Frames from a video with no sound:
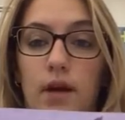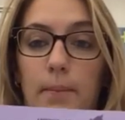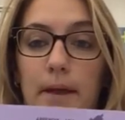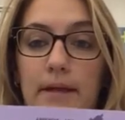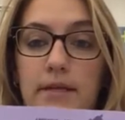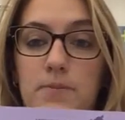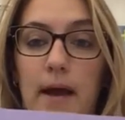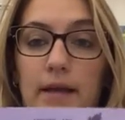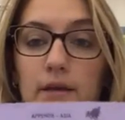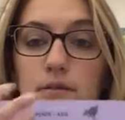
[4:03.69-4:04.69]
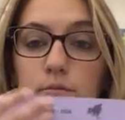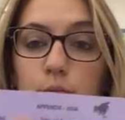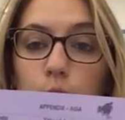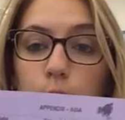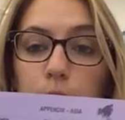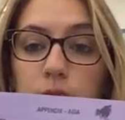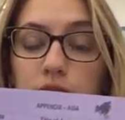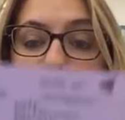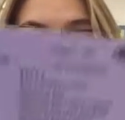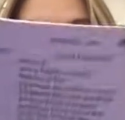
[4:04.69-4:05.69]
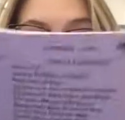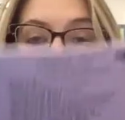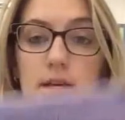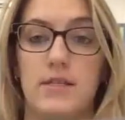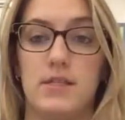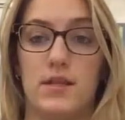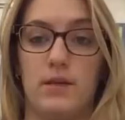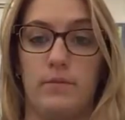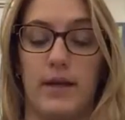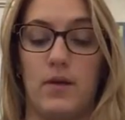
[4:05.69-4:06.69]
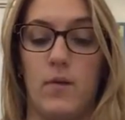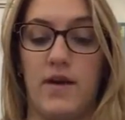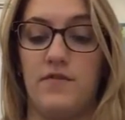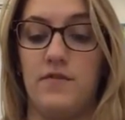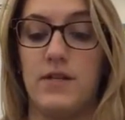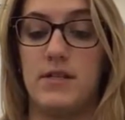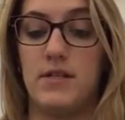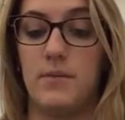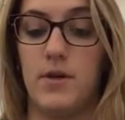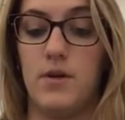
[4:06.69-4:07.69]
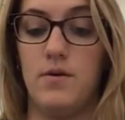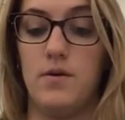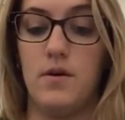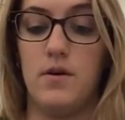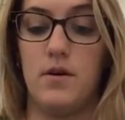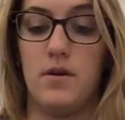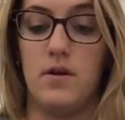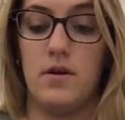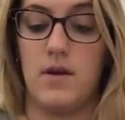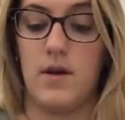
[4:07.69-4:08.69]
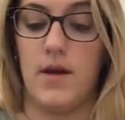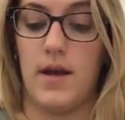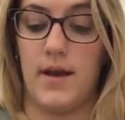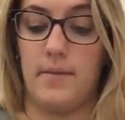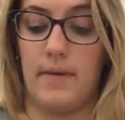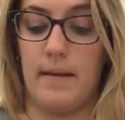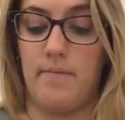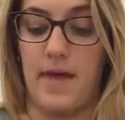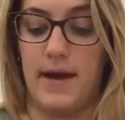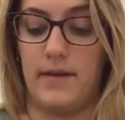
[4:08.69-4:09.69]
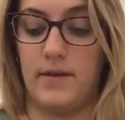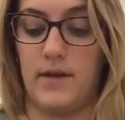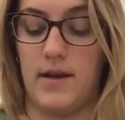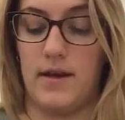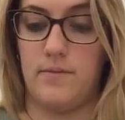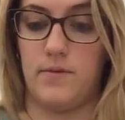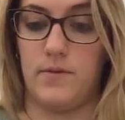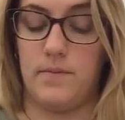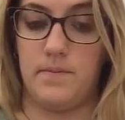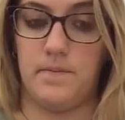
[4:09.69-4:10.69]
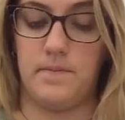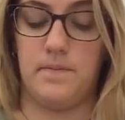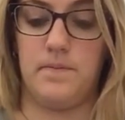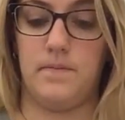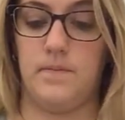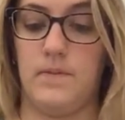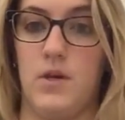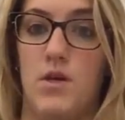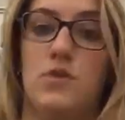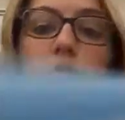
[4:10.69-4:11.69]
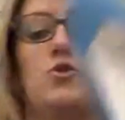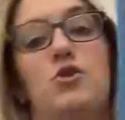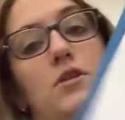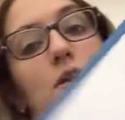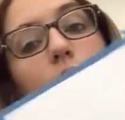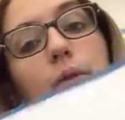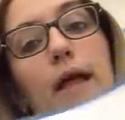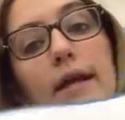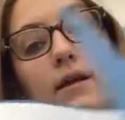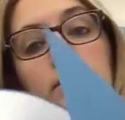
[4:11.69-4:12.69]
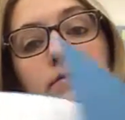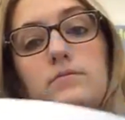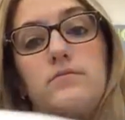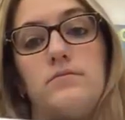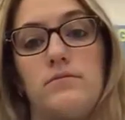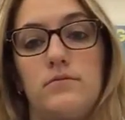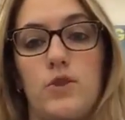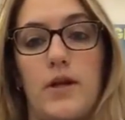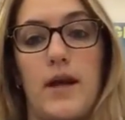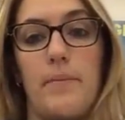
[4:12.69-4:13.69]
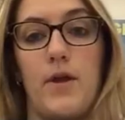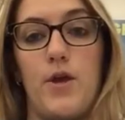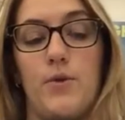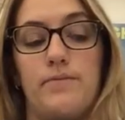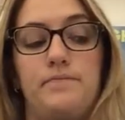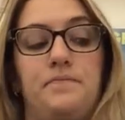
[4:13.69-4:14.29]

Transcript: appendix packet. Purple faces the desk, blank white faces up at you, and pop that on the tabs. So you should just have blank looking up at you.